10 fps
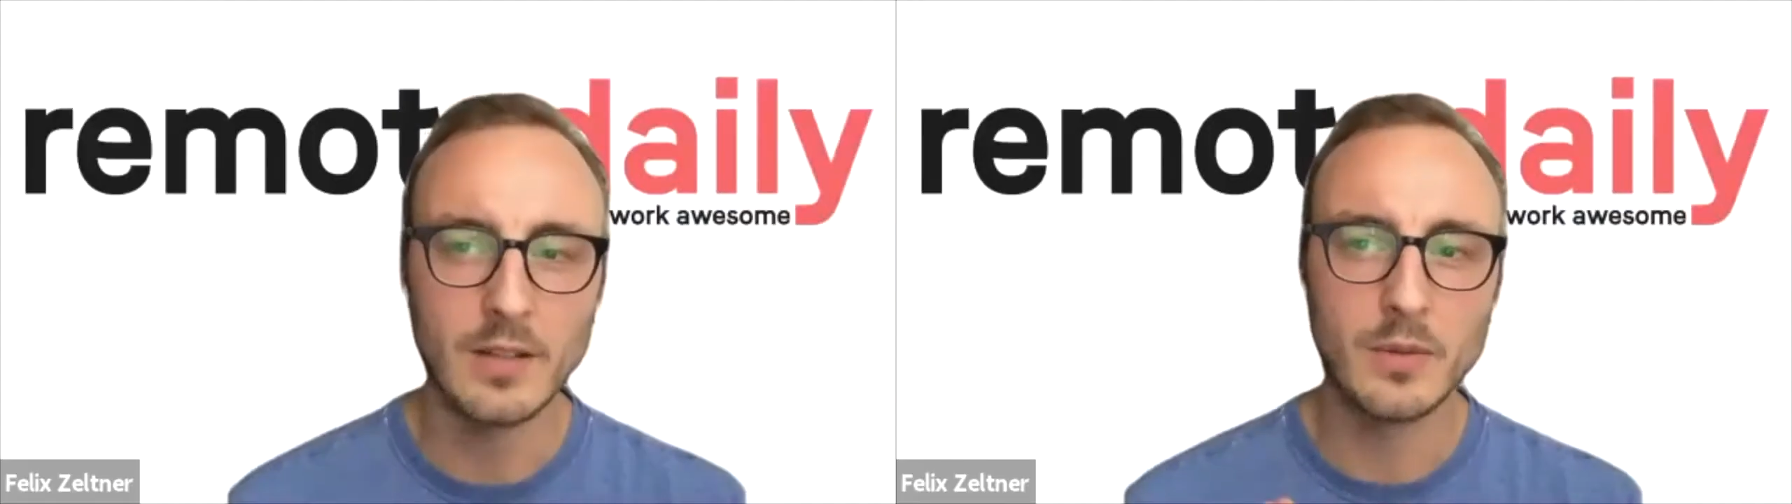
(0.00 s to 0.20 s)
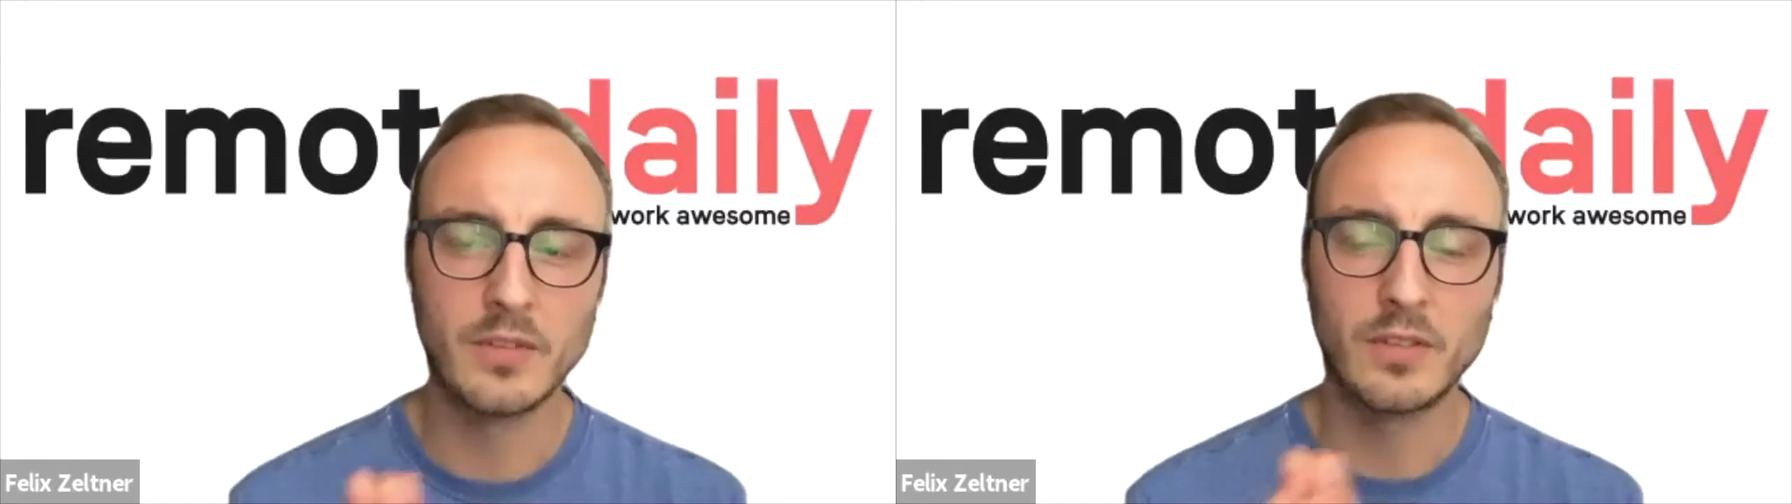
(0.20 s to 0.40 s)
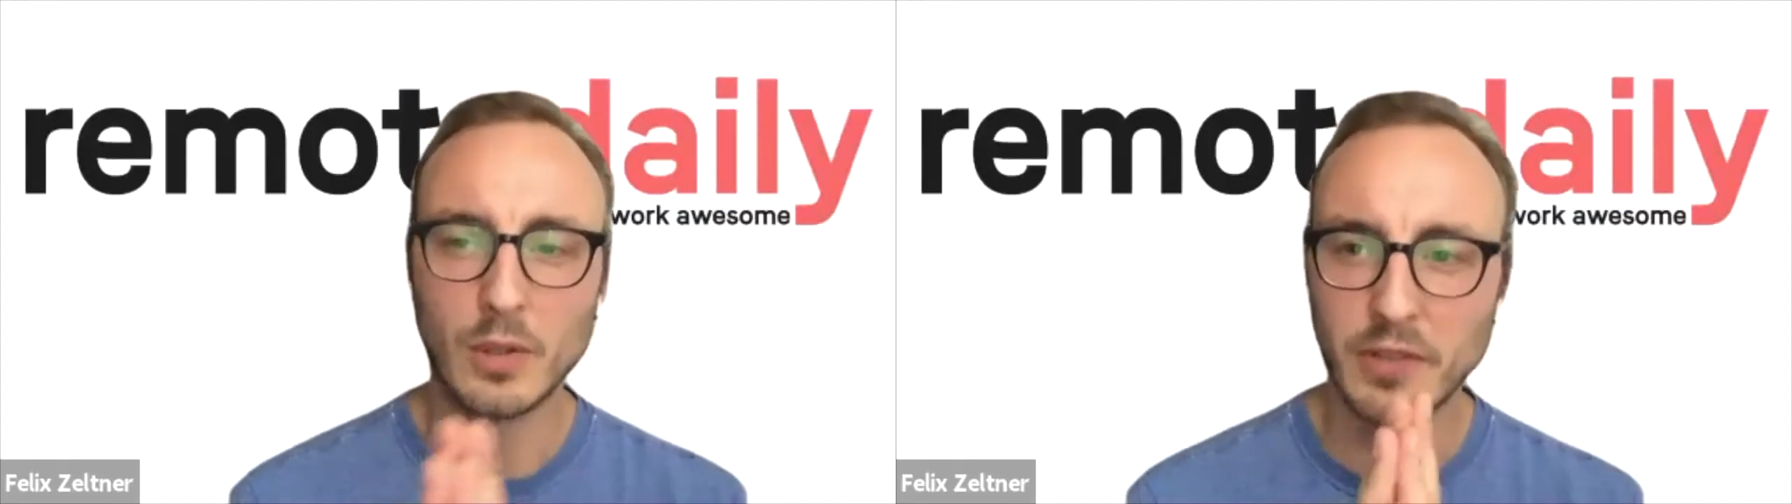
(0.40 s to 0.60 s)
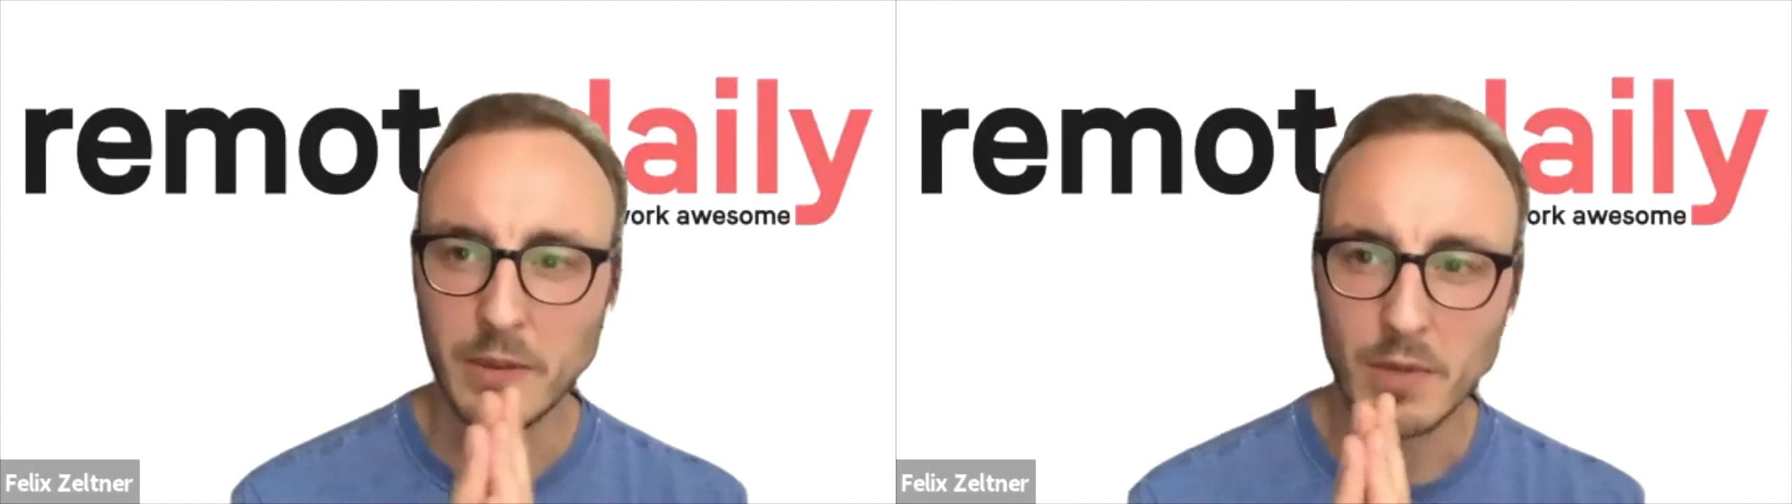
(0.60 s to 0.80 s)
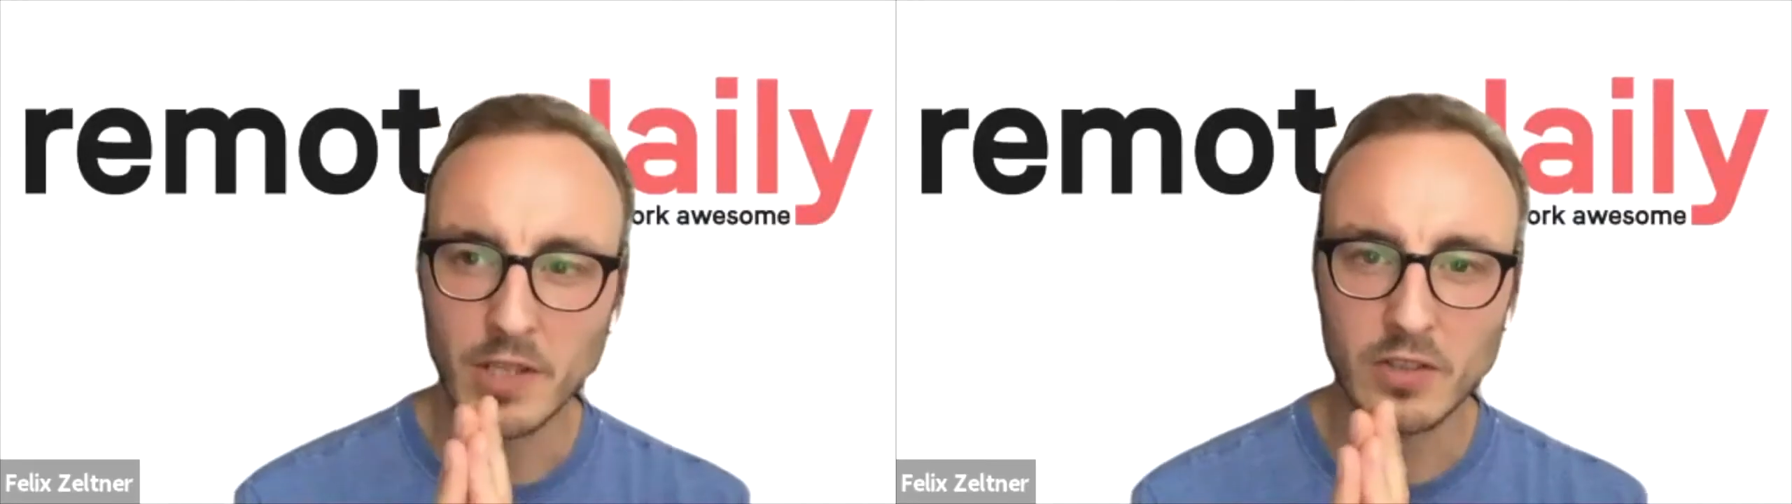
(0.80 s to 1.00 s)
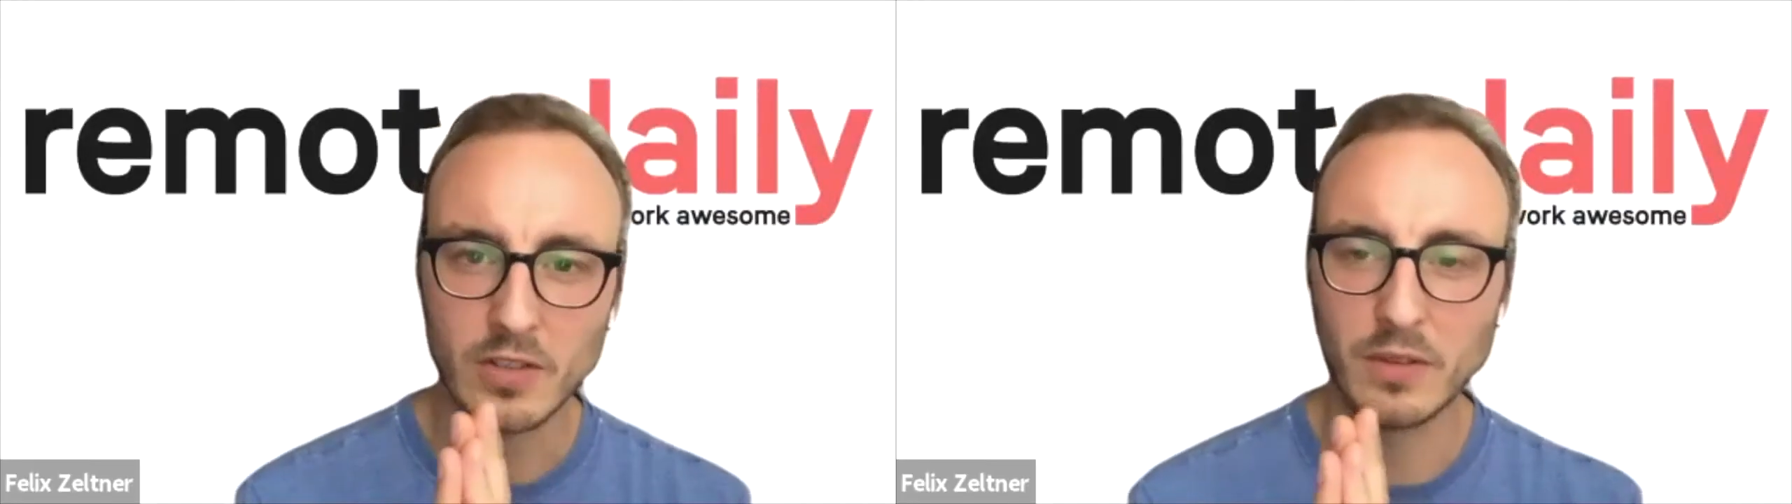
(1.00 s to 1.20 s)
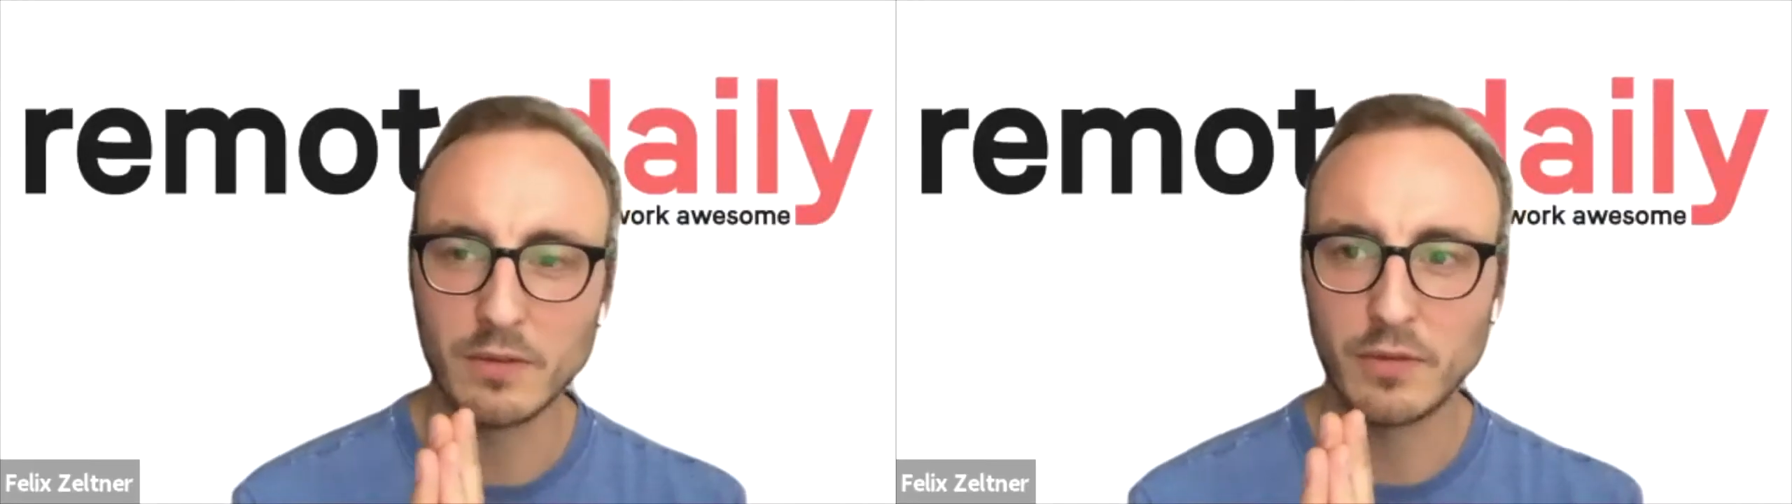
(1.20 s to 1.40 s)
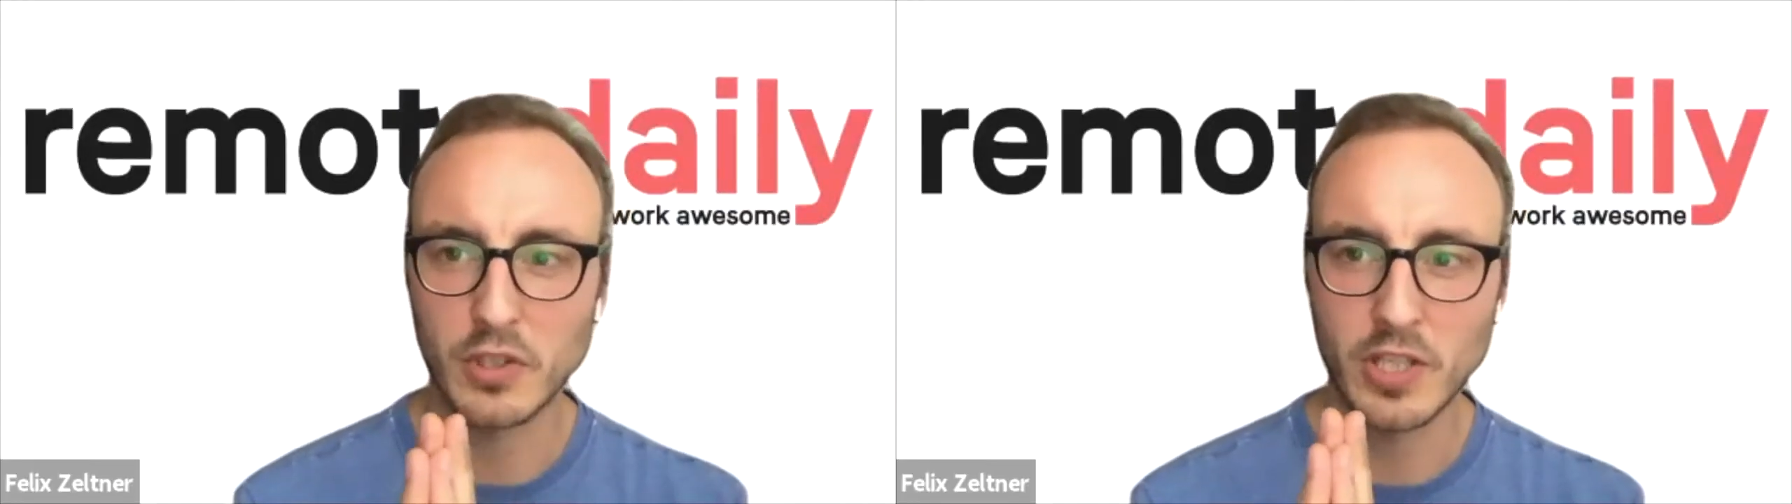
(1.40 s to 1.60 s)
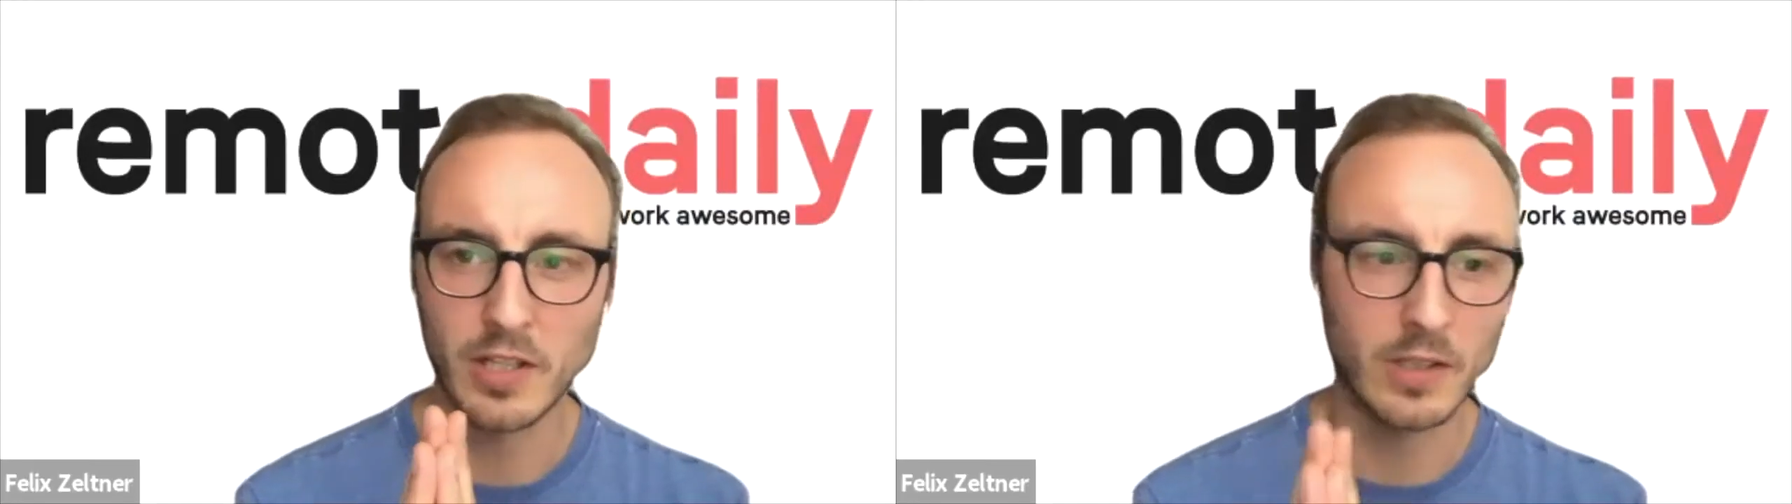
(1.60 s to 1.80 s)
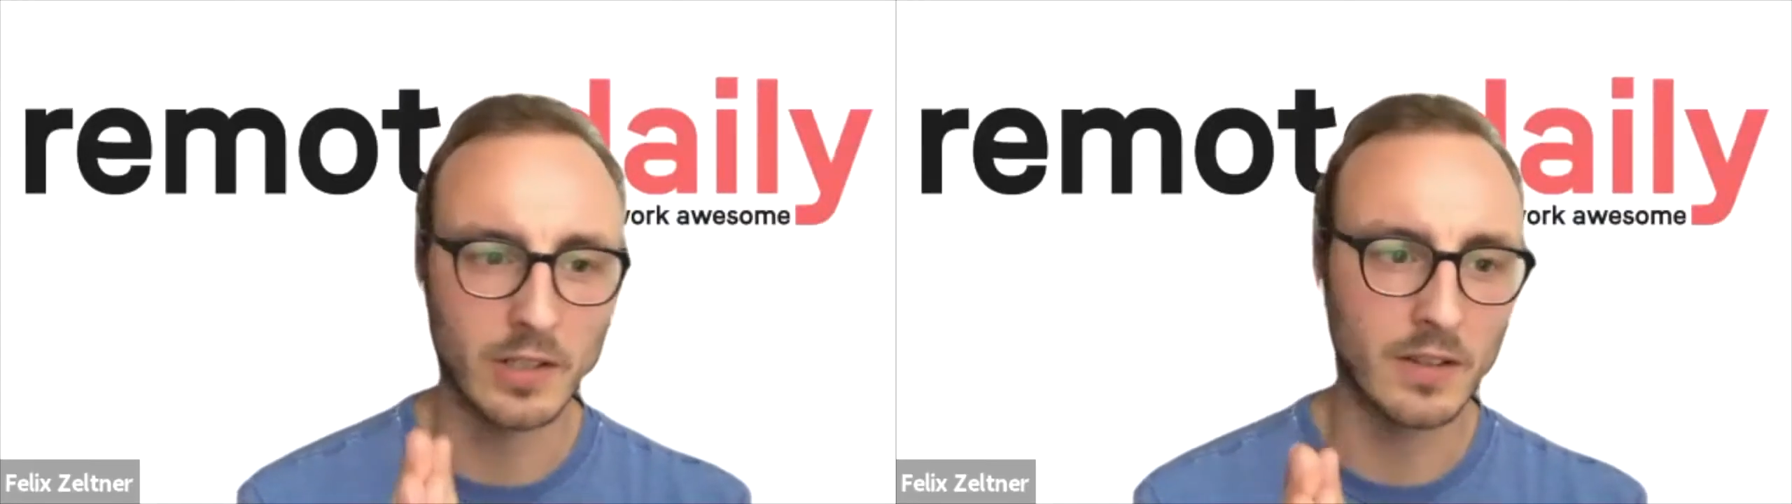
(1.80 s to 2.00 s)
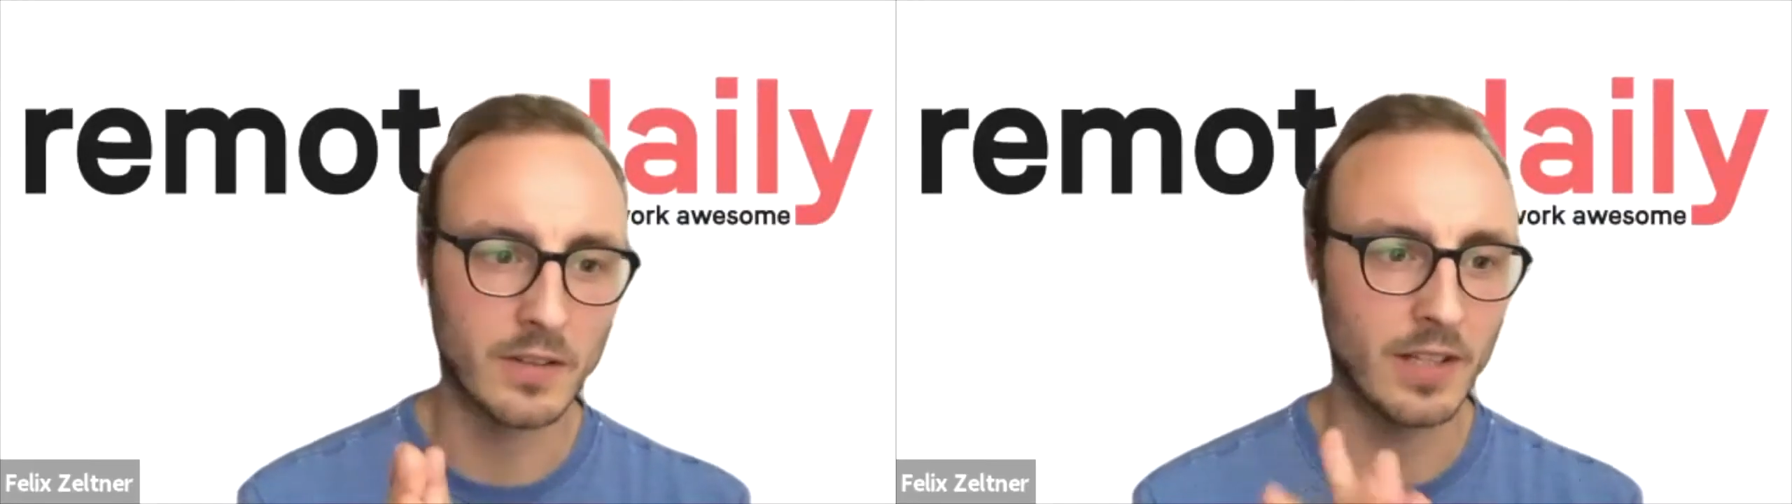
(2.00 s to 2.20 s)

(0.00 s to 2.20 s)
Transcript: so very much, Susan, for sharing this.